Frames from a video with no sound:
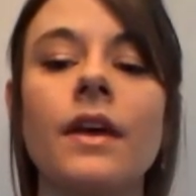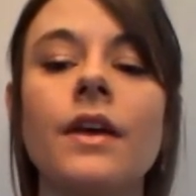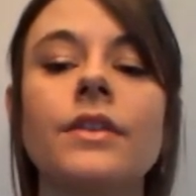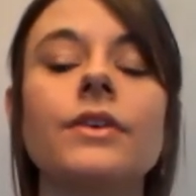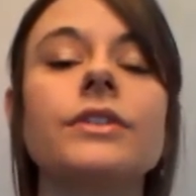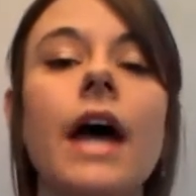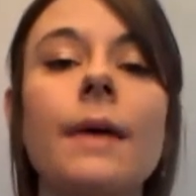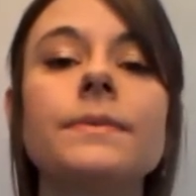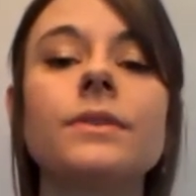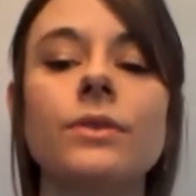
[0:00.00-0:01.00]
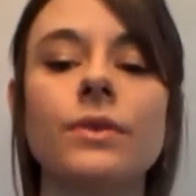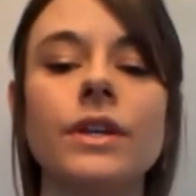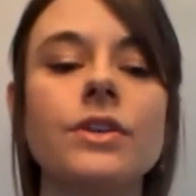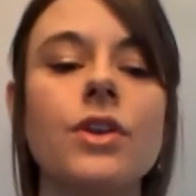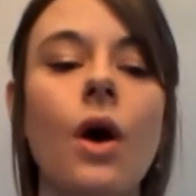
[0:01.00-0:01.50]
There is absolutely
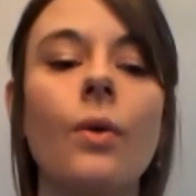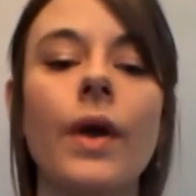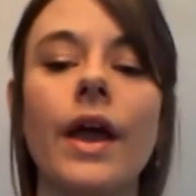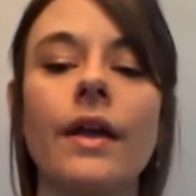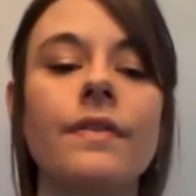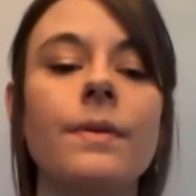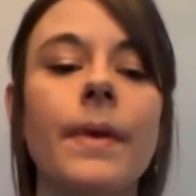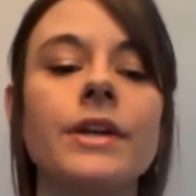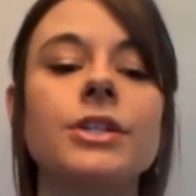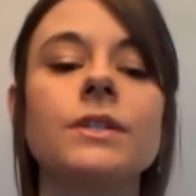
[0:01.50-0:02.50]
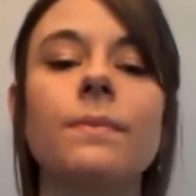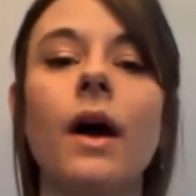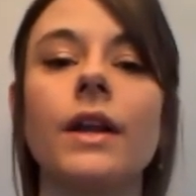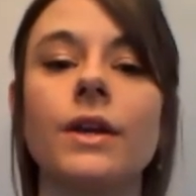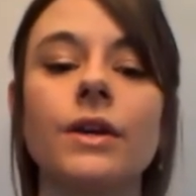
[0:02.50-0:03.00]
no way the patient's
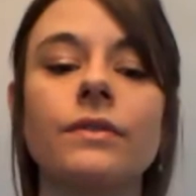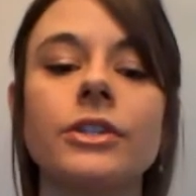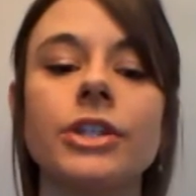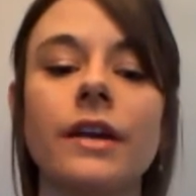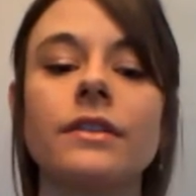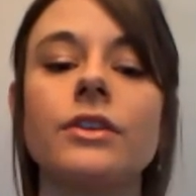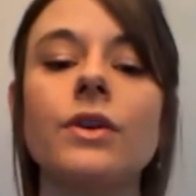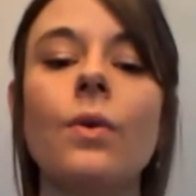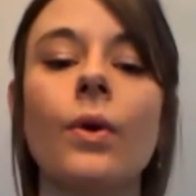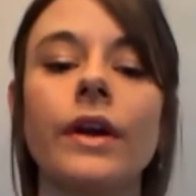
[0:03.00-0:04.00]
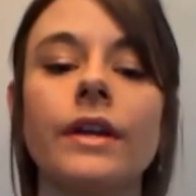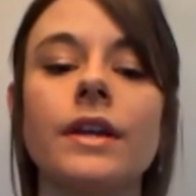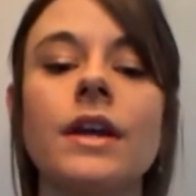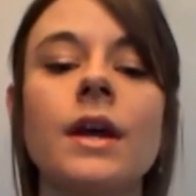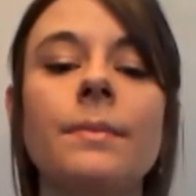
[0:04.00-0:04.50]
body could reject the new organ
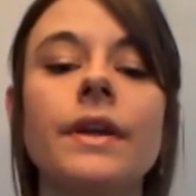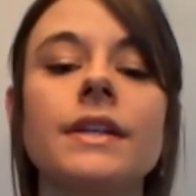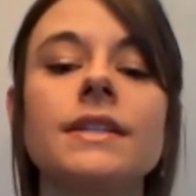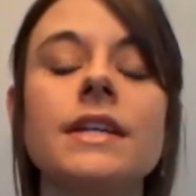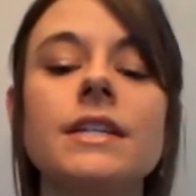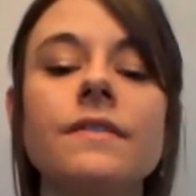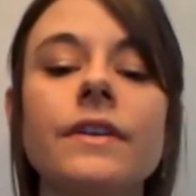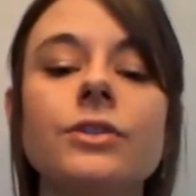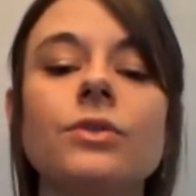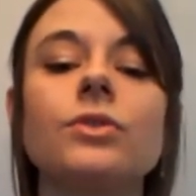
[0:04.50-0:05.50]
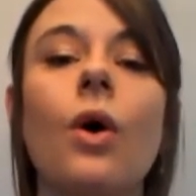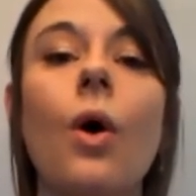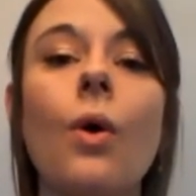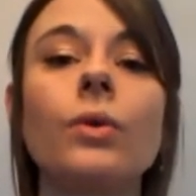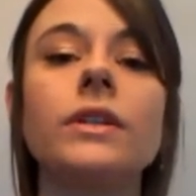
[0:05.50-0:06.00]
because the individual's
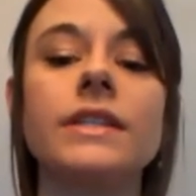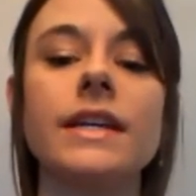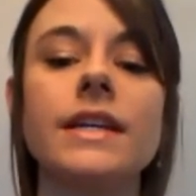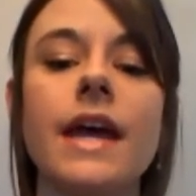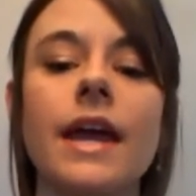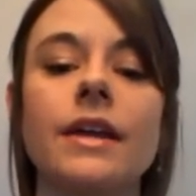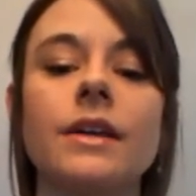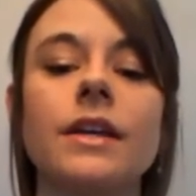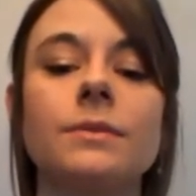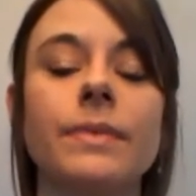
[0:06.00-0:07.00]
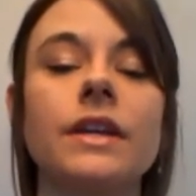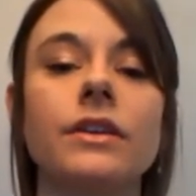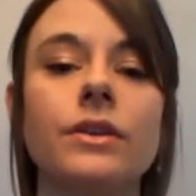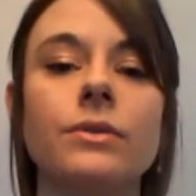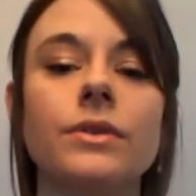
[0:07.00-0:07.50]
own DNA is being
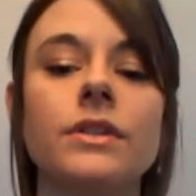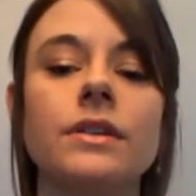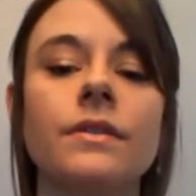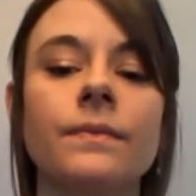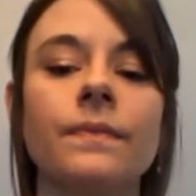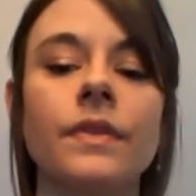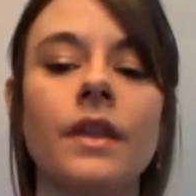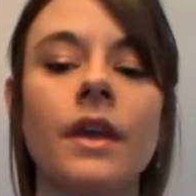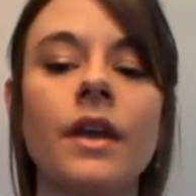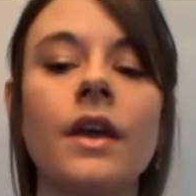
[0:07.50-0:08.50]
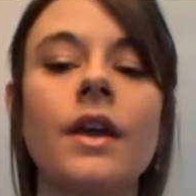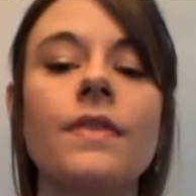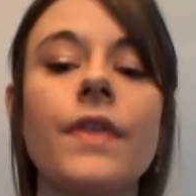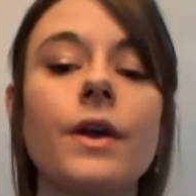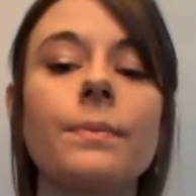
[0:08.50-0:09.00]
used.
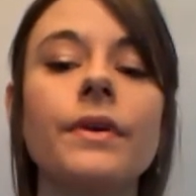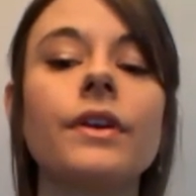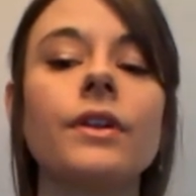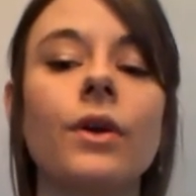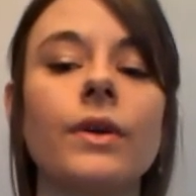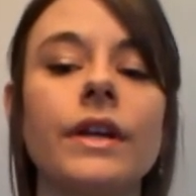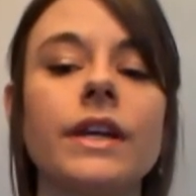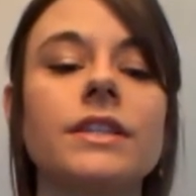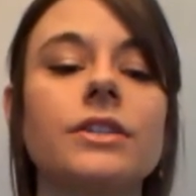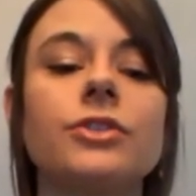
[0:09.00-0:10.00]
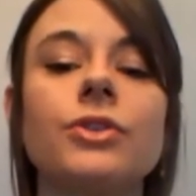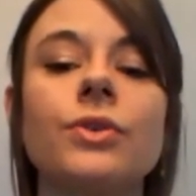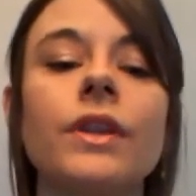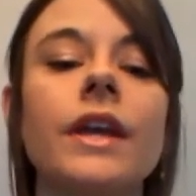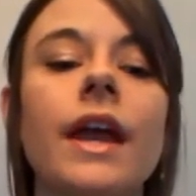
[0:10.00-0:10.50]
Therapeutic cloning is a
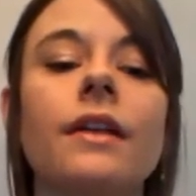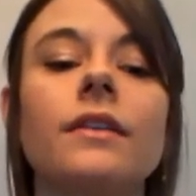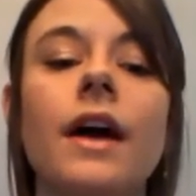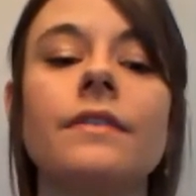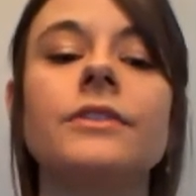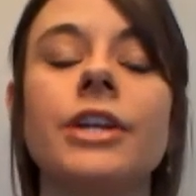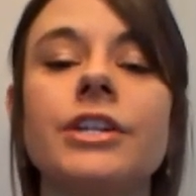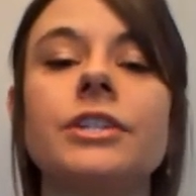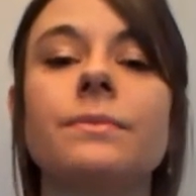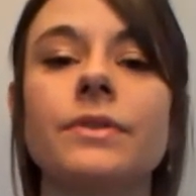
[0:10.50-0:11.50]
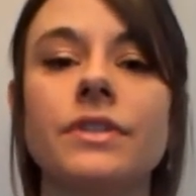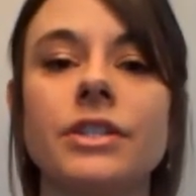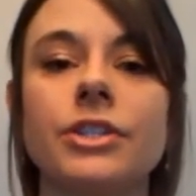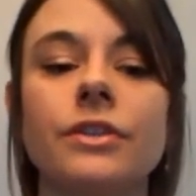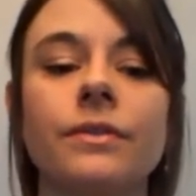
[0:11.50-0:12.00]
truly life-changing procedure.